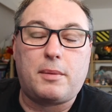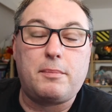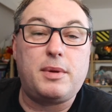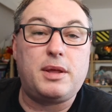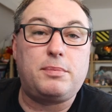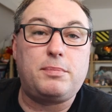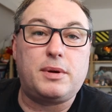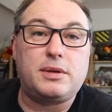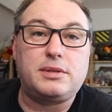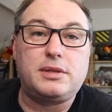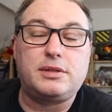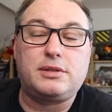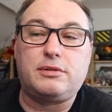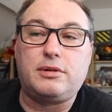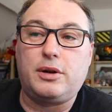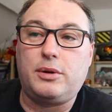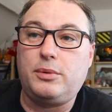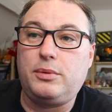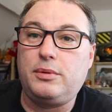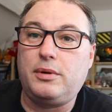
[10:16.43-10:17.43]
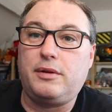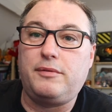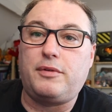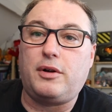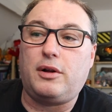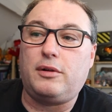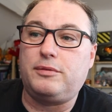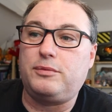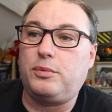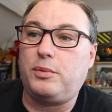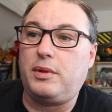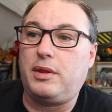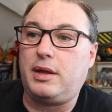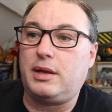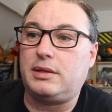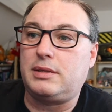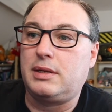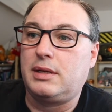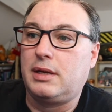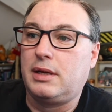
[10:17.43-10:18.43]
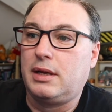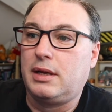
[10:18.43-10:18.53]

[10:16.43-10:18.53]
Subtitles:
Mythbusters crew involved with it.